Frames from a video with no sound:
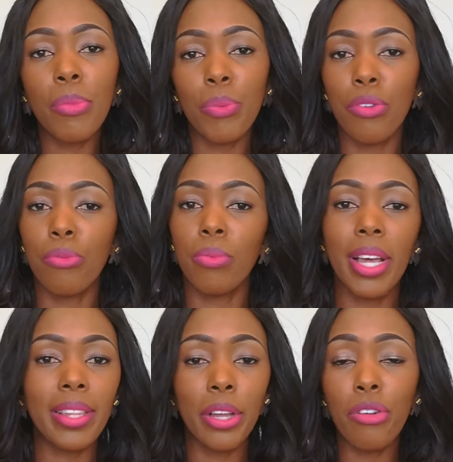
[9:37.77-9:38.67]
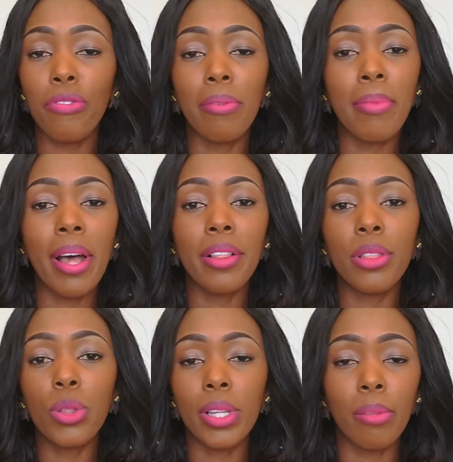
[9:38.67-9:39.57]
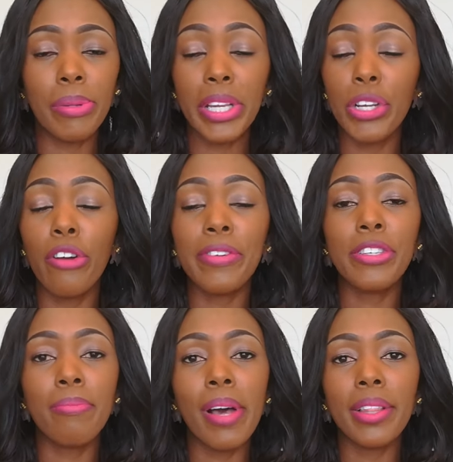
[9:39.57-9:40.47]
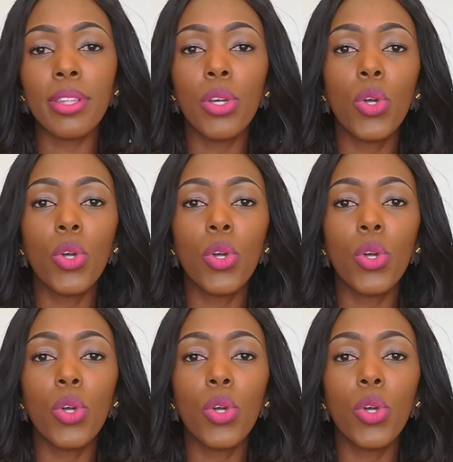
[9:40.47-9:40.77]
when at the end of the month or at the beginning of each month,